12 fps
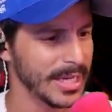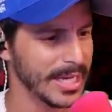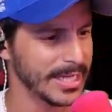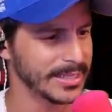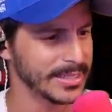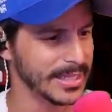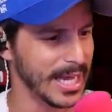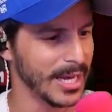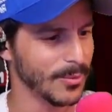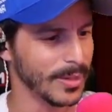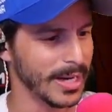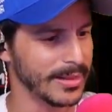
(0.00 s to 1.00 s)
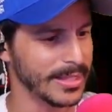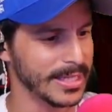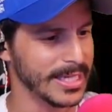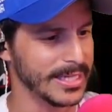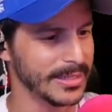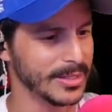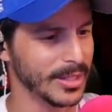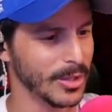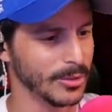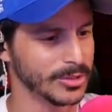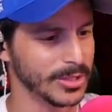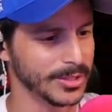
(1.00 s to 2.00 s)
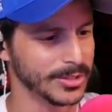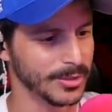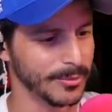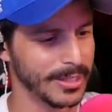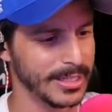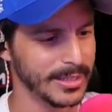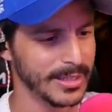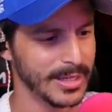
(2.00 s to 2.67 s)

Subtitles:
inside what I think the ghost touched already.